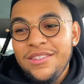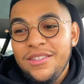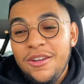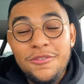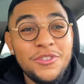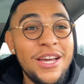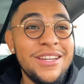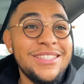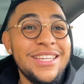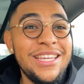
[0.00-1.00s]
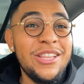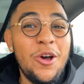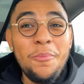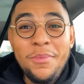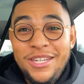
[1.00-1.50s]
stuff. Shout out to
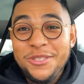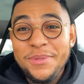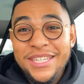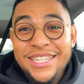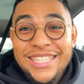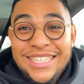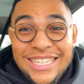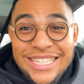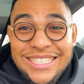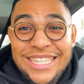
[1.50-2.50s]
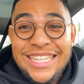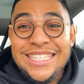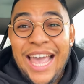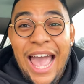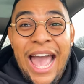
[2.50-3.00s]
Elon Musk, because this
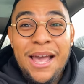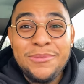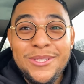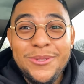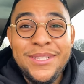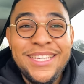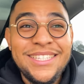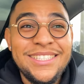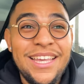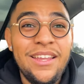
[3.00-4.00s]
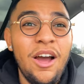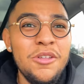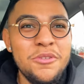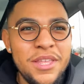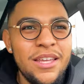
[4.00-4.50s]
is absolutely insane.
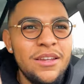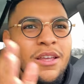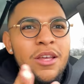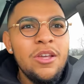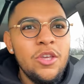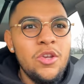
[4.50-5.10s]
Other than, you